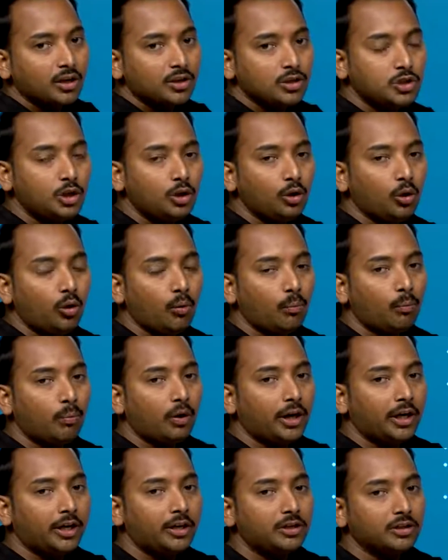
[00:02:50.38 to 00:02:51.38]

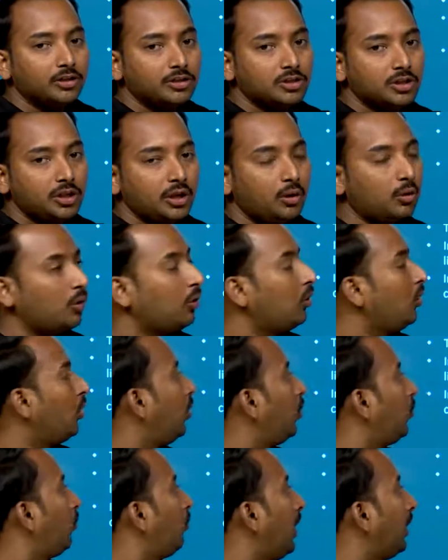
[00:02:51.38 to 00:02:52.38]

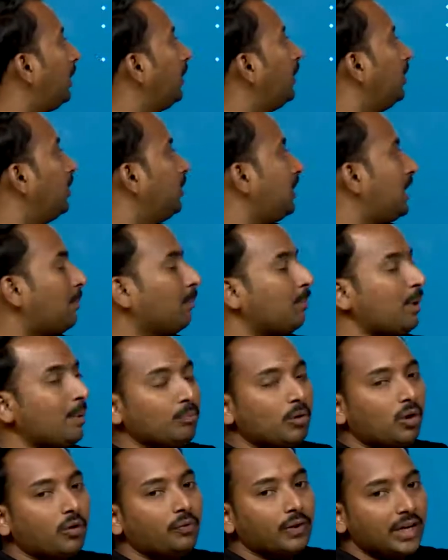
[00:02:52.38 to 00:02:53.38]
0.01 mm
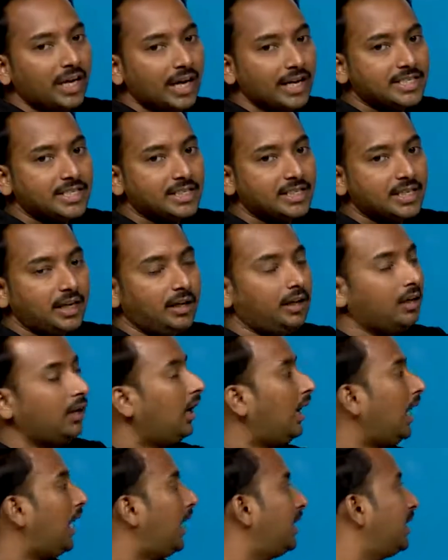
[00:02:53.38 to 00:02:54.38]
of Hg
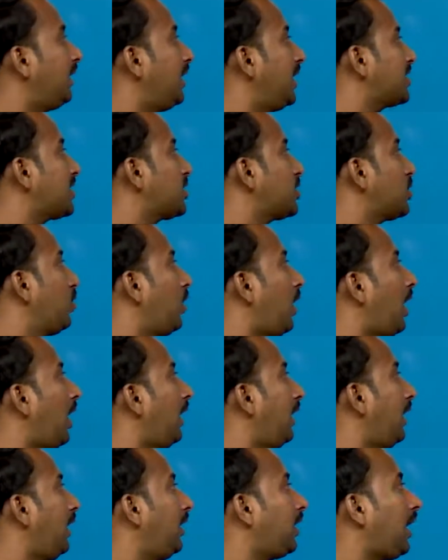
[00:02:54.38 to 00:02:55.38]
and next to
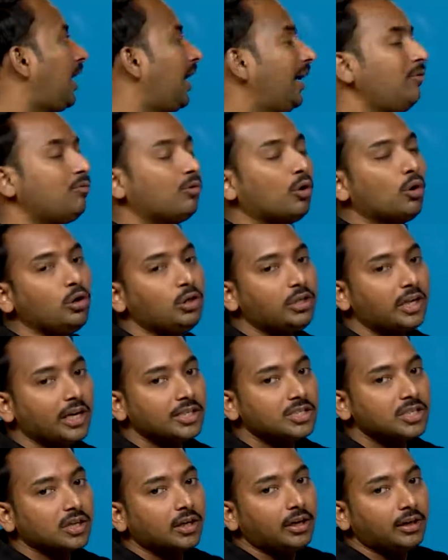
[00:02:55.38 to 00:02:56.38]
at high
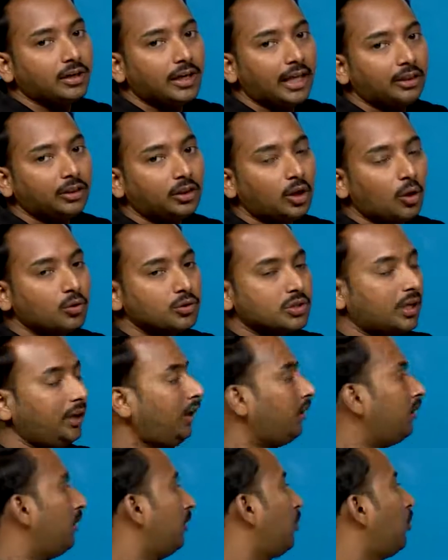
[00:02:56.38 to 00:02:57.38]
voltage 10,000
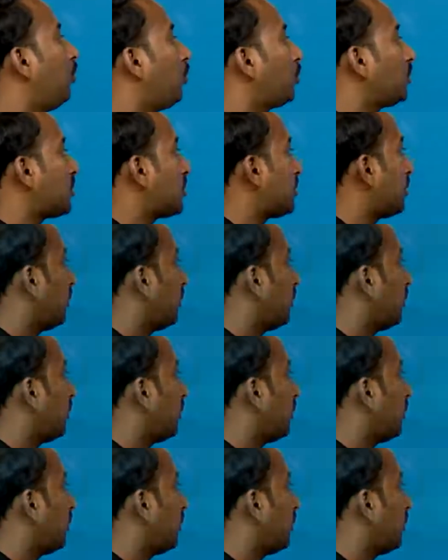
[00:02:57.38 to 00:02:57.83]
volts.